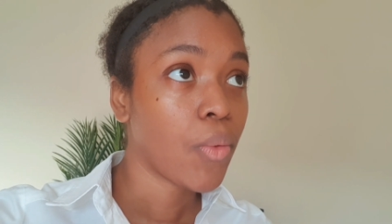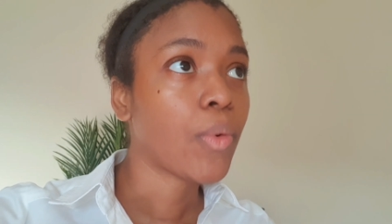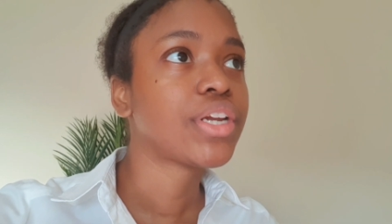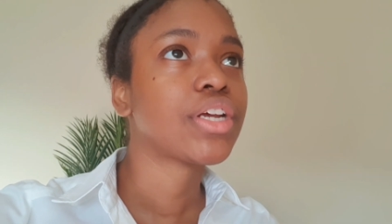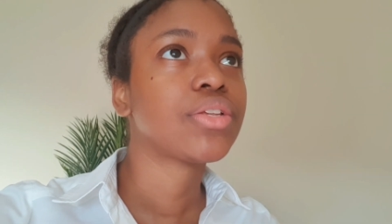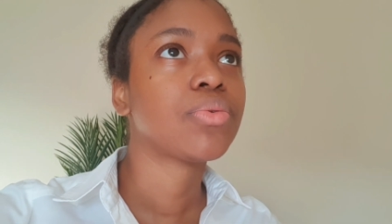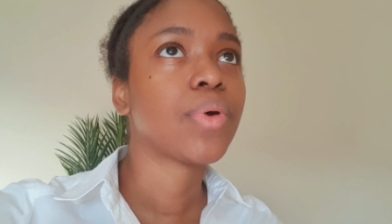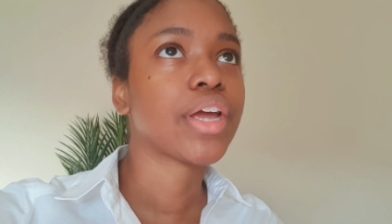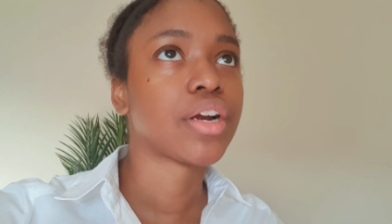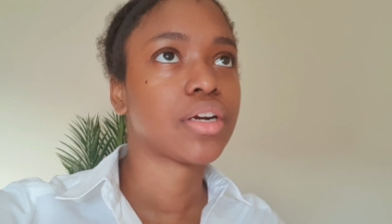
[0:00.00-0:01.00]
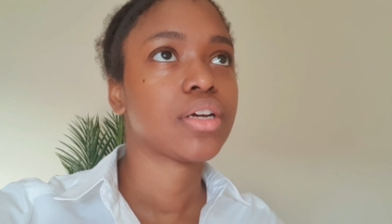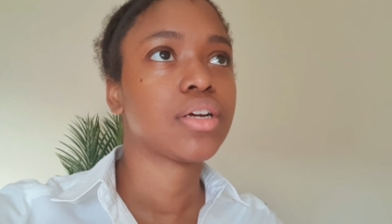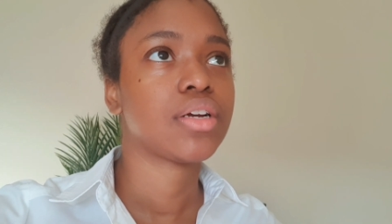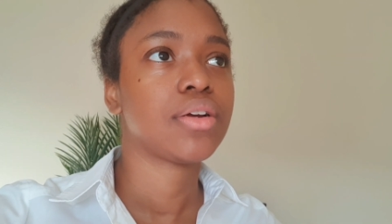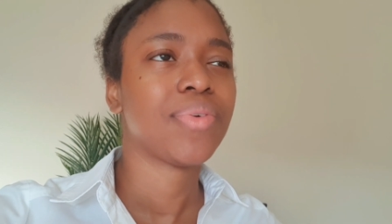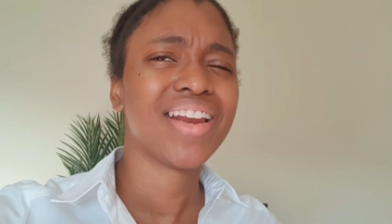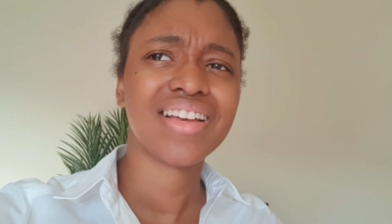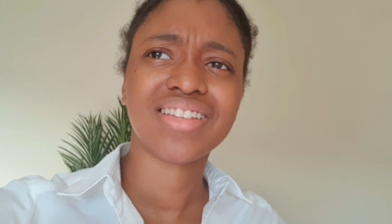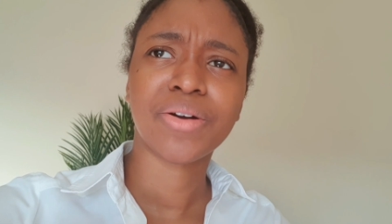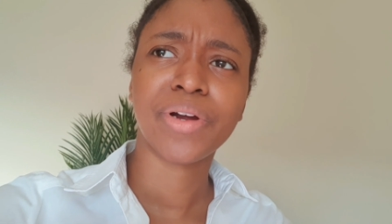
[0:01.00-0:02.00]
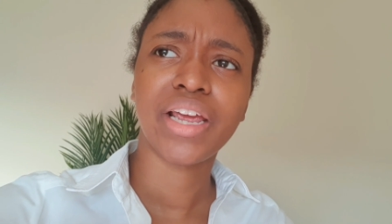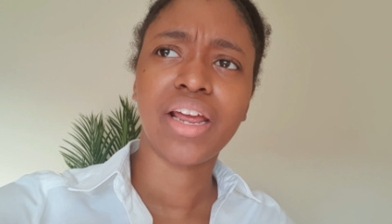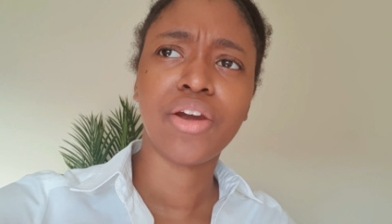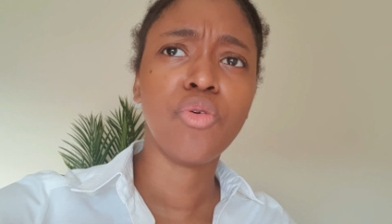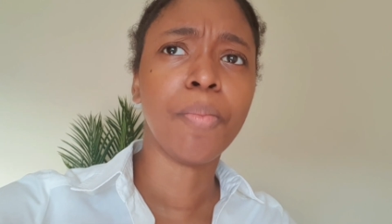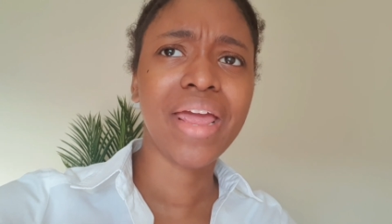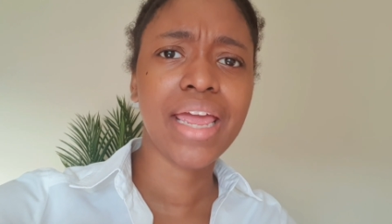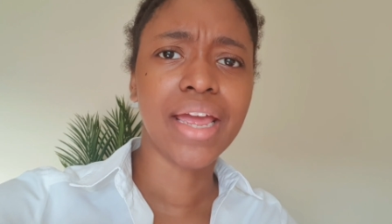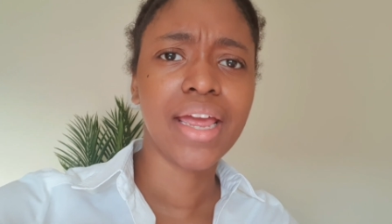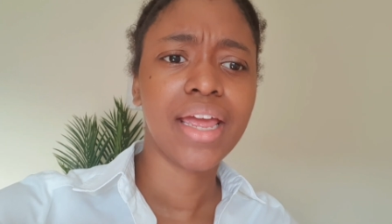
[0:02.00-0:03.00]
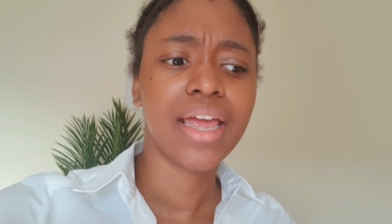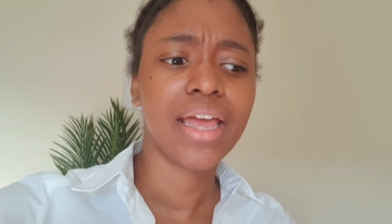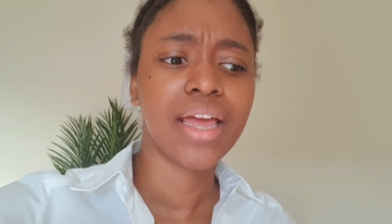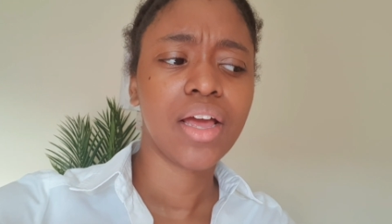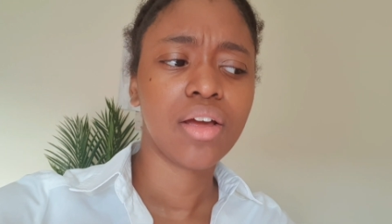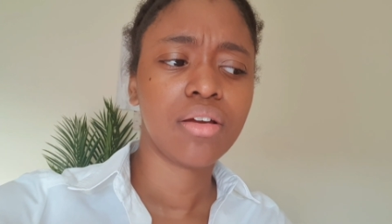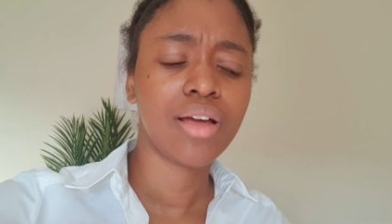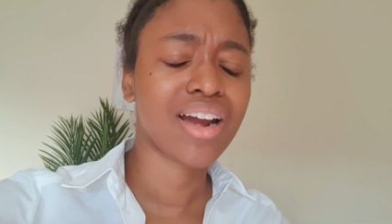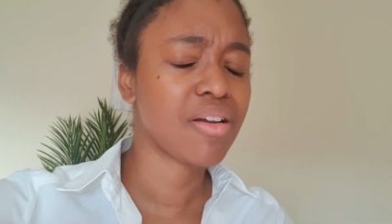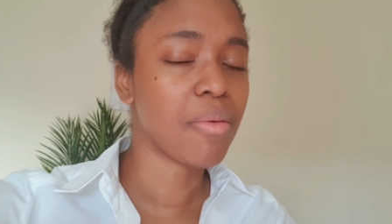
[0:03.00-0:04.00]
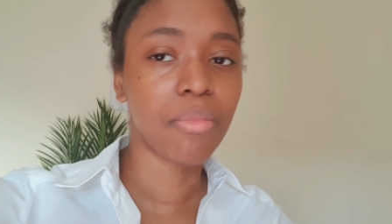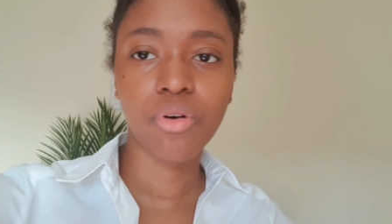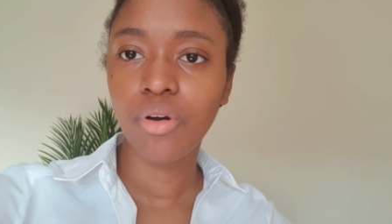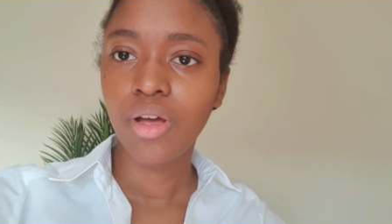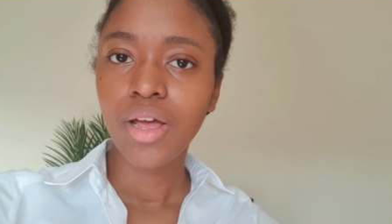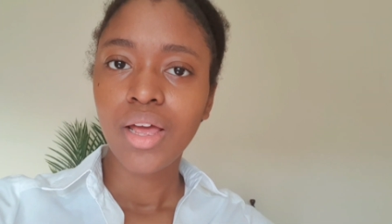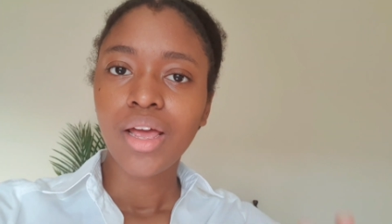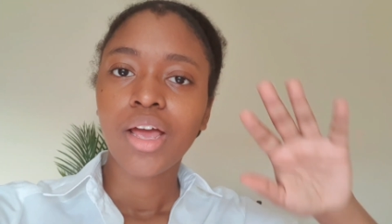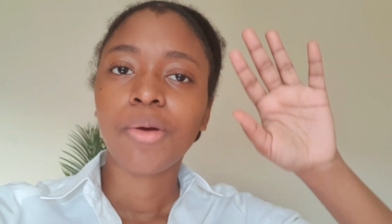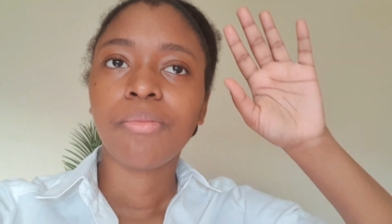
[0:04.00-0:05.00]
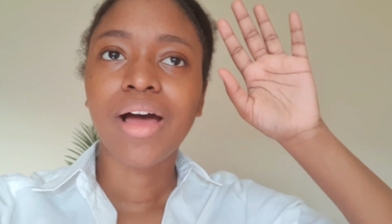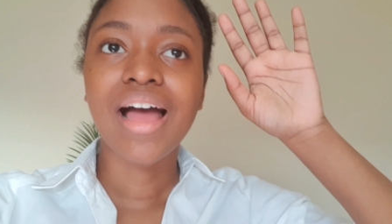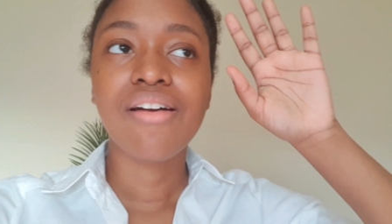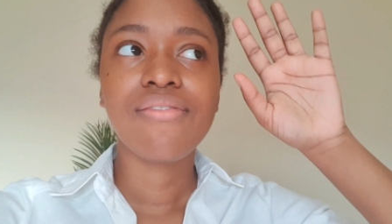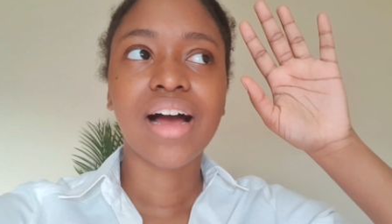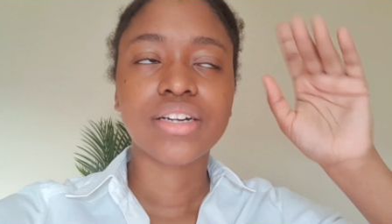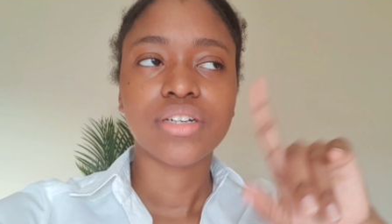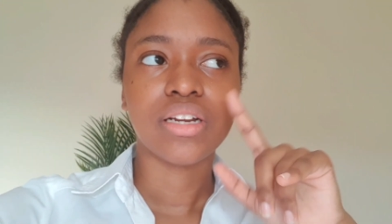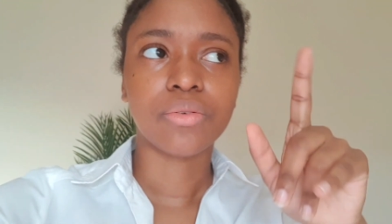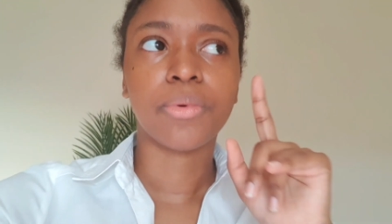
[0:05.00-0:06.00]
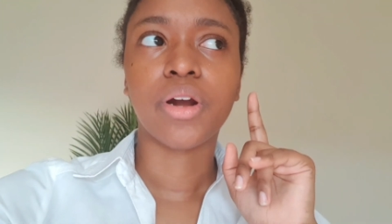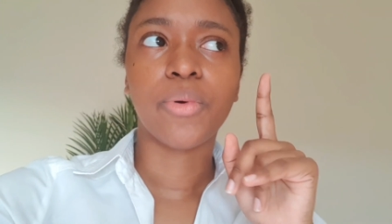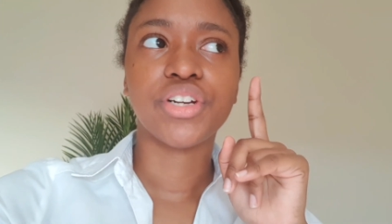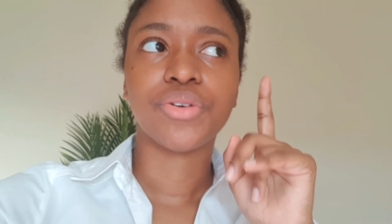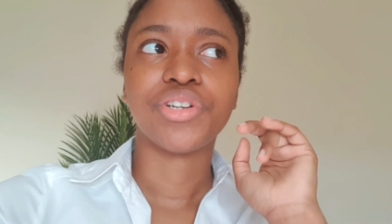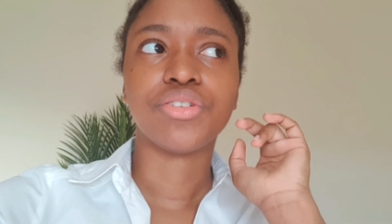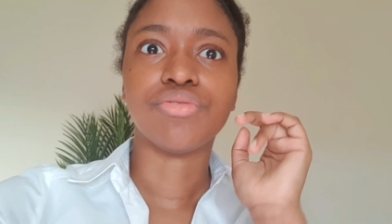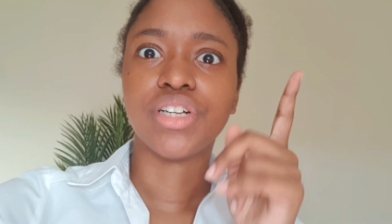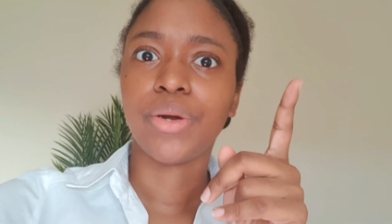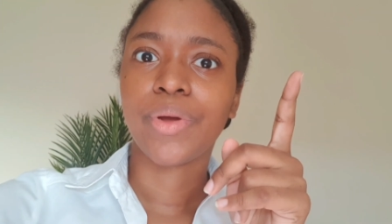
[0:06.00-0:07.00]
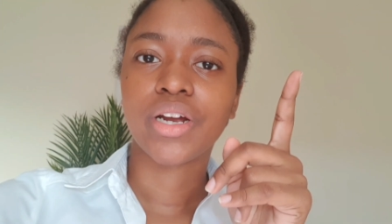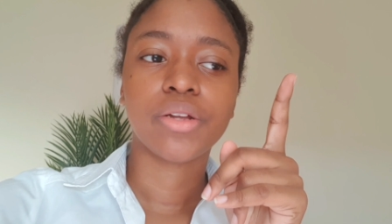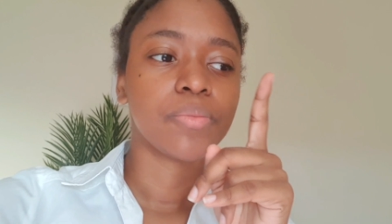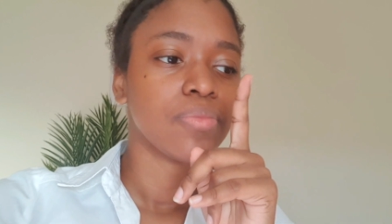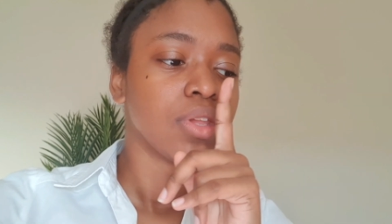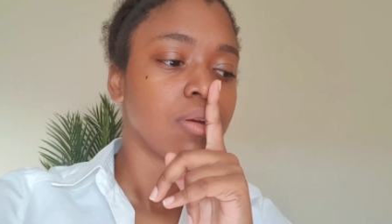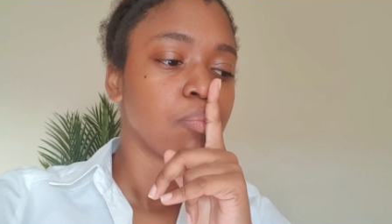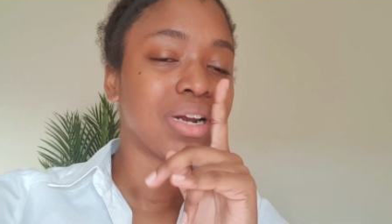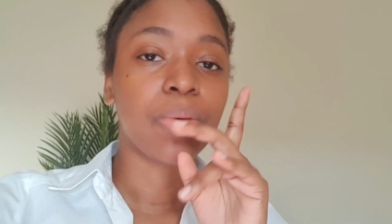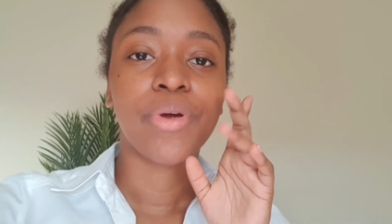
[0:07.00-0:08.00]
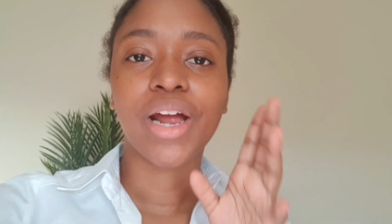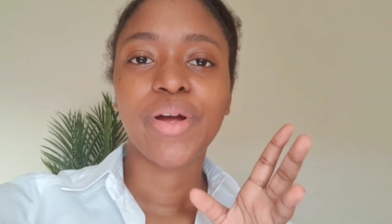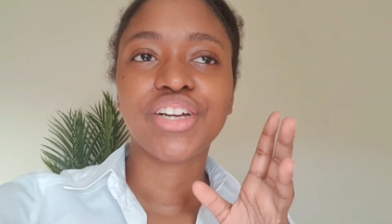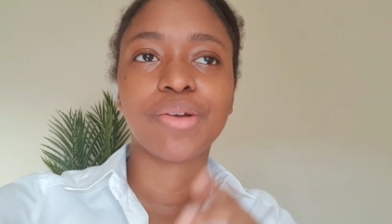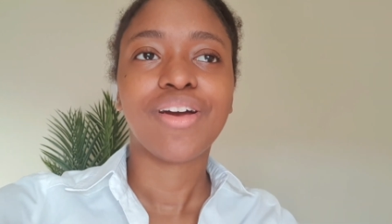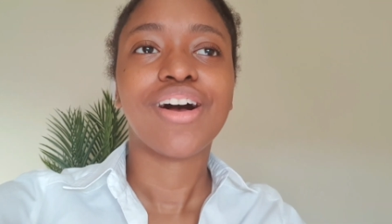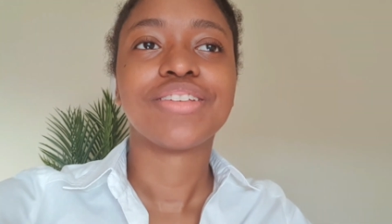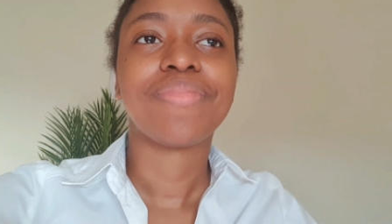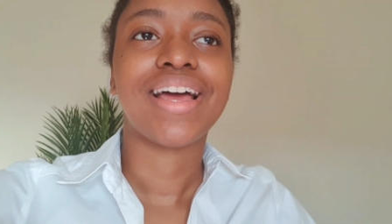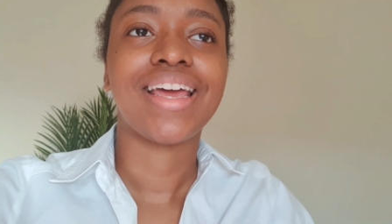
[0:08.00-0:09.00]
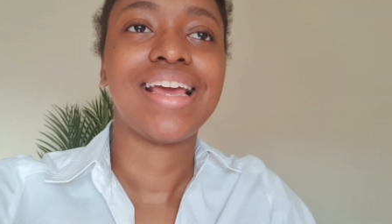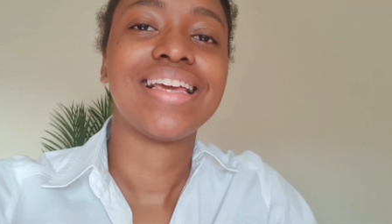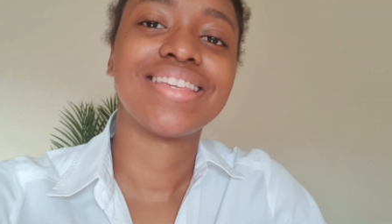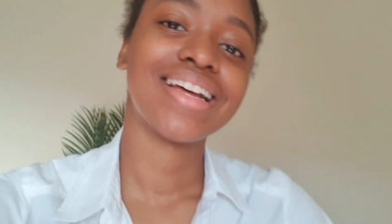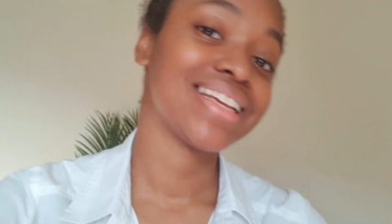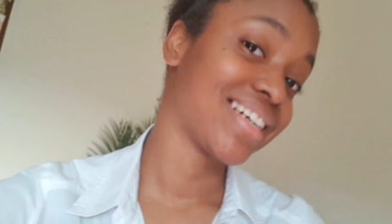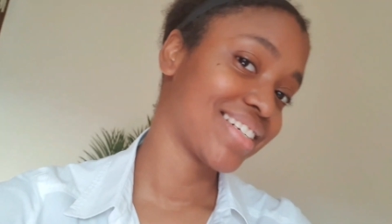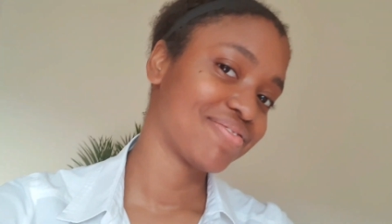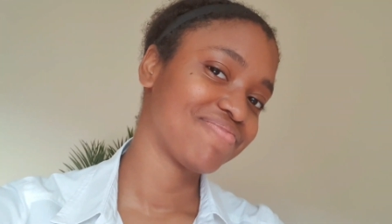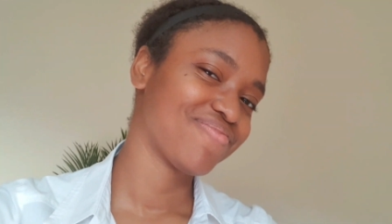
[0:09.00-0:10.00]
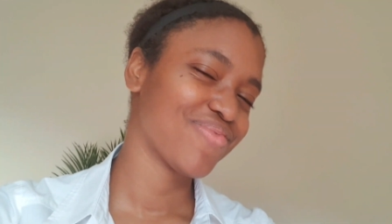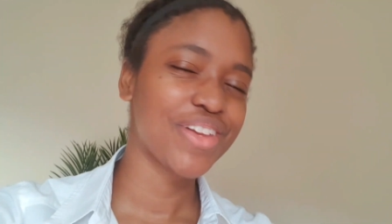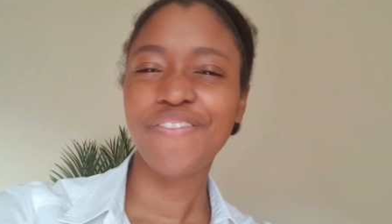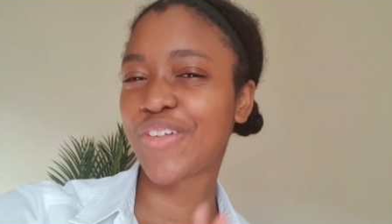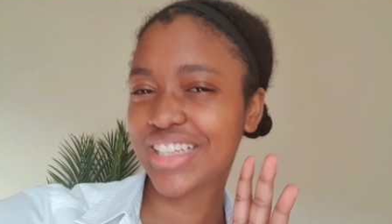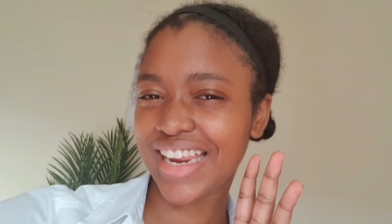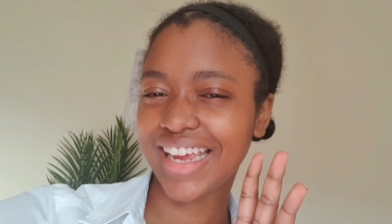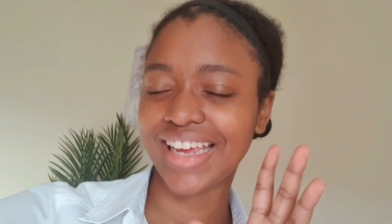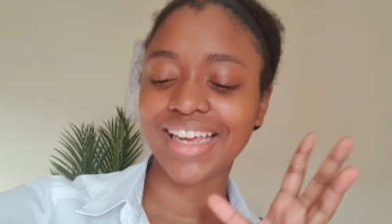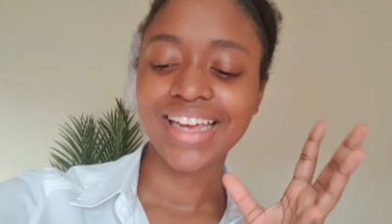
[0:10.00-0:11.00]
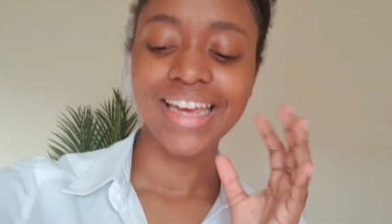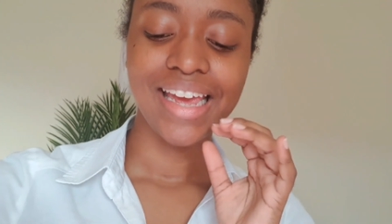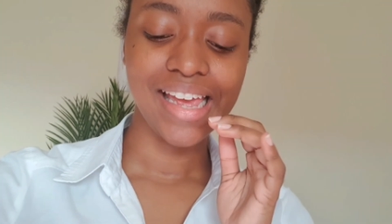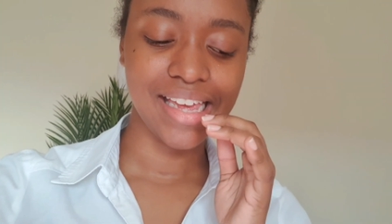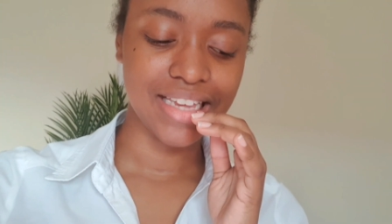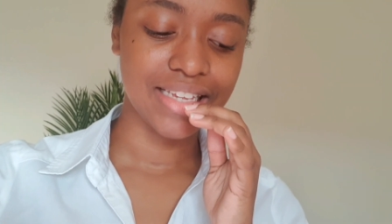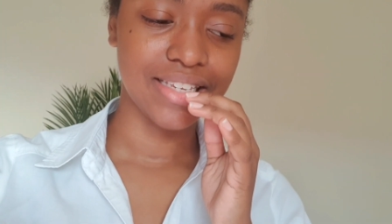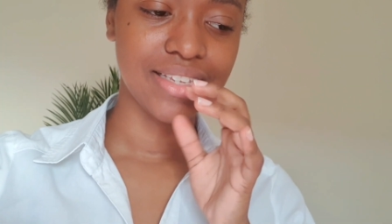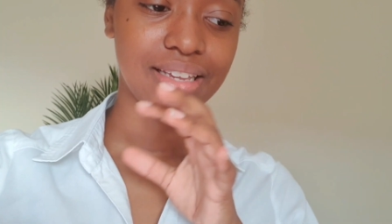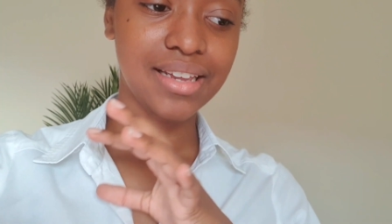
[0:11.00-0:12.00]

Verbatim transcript: which is weird. When did I start working? oh, me. I remember. But I have actually never worn a white shirt, which is really weird. But I'm wearing a white shirt because my aesthetic for today is